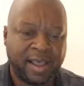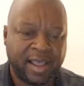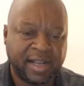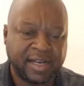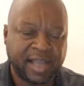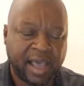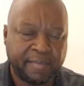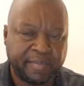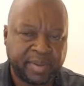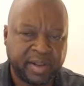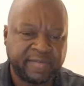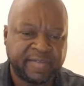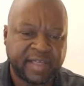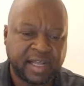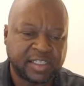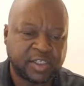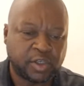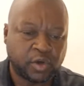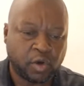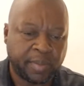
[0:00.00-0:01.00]
And I believe
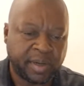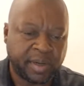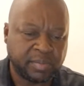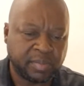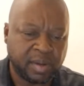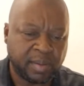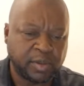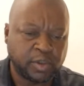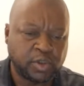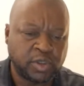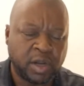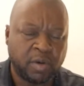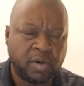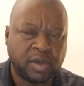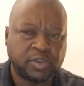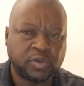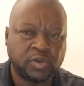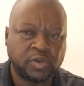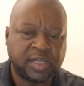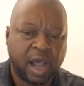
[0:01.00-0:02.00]
that Robert Mugabe Jr.
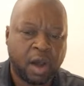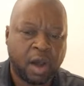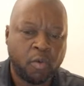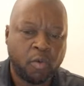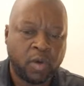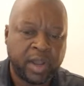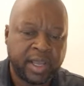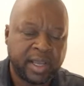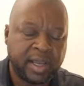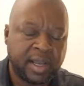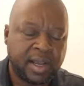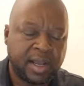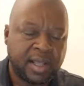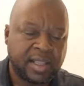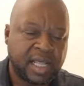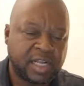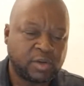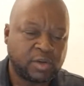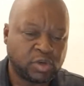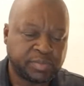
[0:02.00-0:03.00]
was not aware
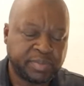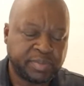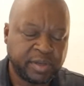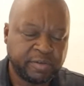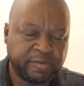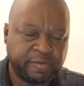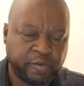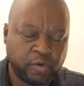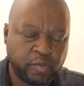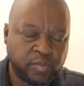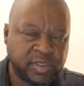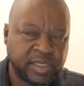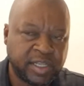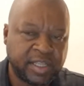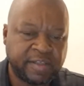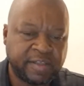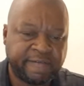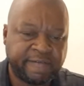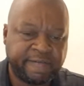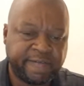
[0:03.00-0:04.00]
that it was being filmed
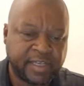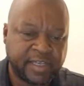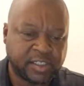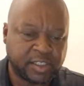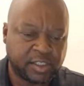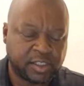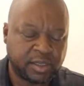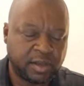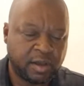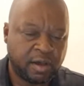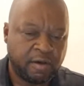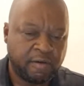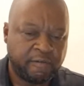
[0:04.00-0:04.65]
in the first